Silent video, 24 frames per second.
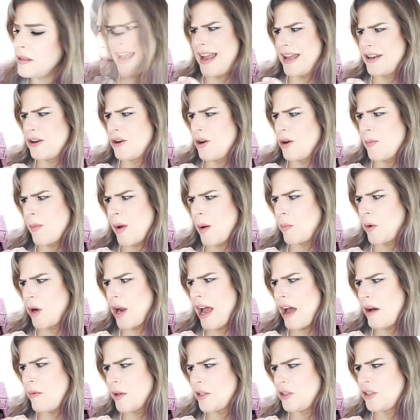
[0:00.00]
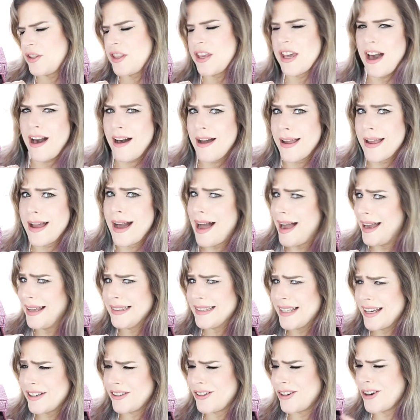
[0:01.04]
I don't remember how much the eye
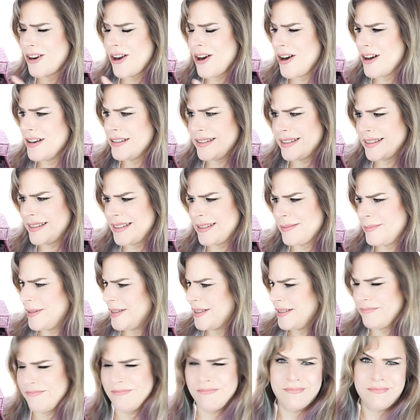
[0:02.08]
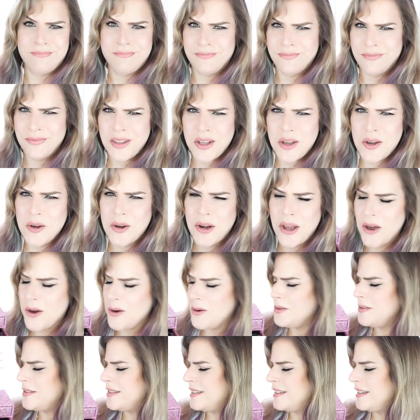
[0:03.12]
eyeliner costs, but who
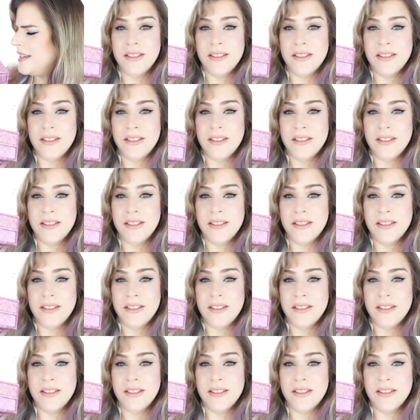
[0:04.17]
knows.